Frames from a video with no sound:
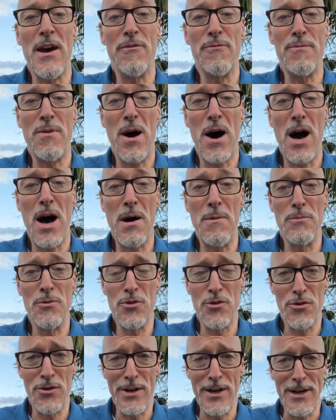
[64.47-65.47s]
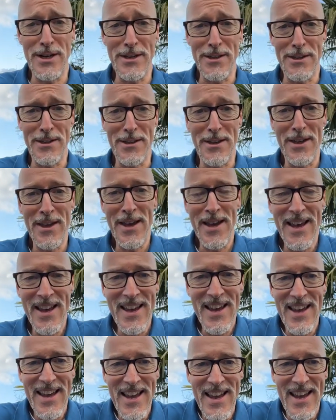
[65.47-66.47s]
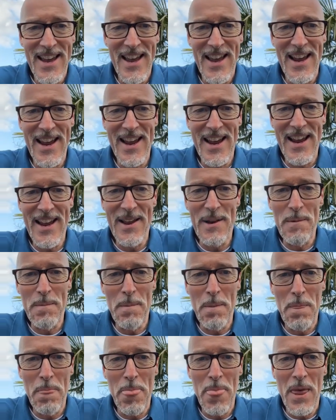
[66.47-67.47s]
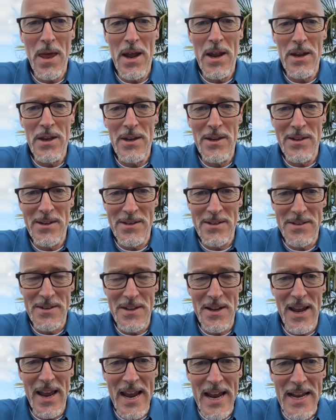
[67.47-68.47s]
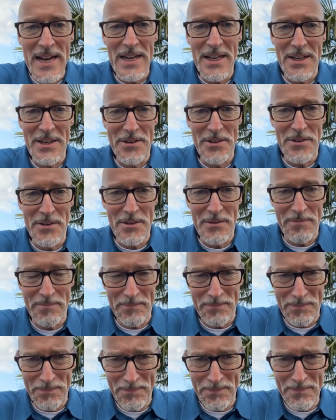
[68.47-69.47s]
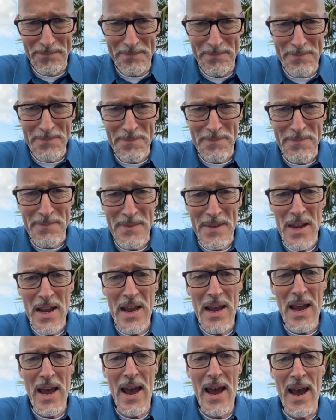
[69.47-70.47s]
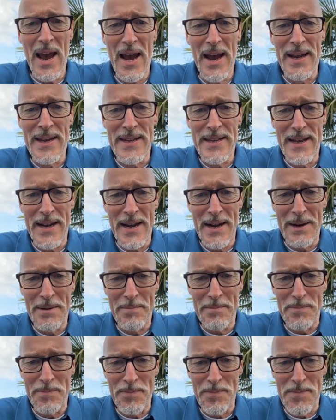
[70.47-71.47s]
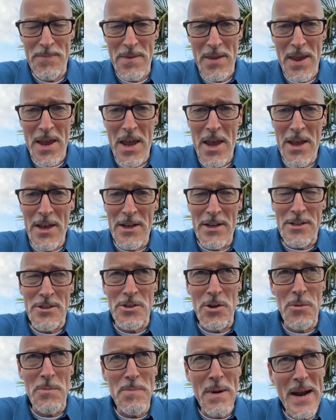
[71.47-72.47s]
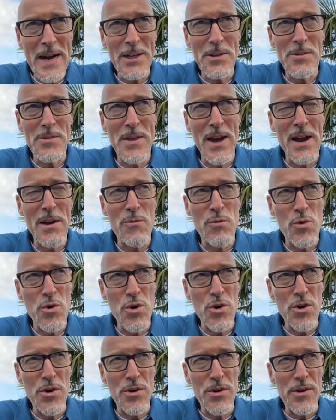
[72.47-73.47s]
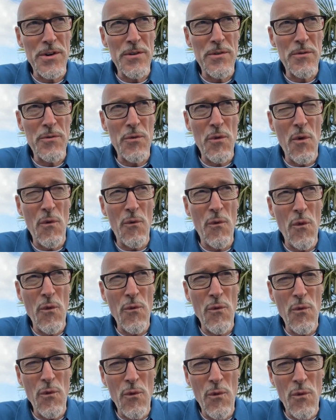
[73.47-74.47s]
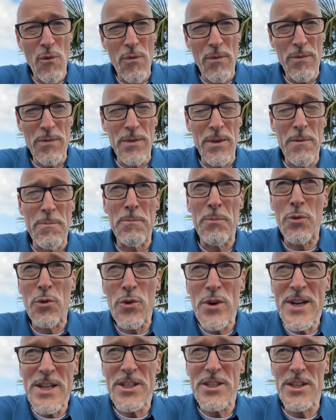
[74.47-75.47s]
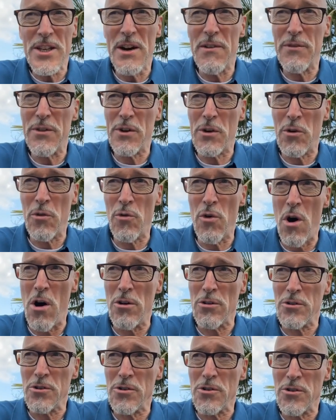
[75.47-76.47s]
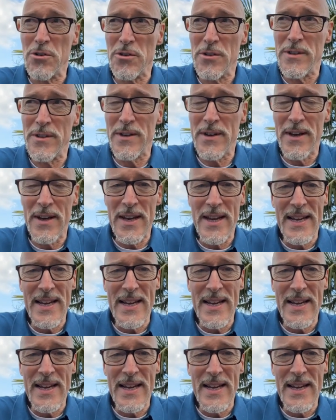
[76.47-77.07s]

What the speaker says: we have palm trees in England. And so back to that word, the preaching of the cross.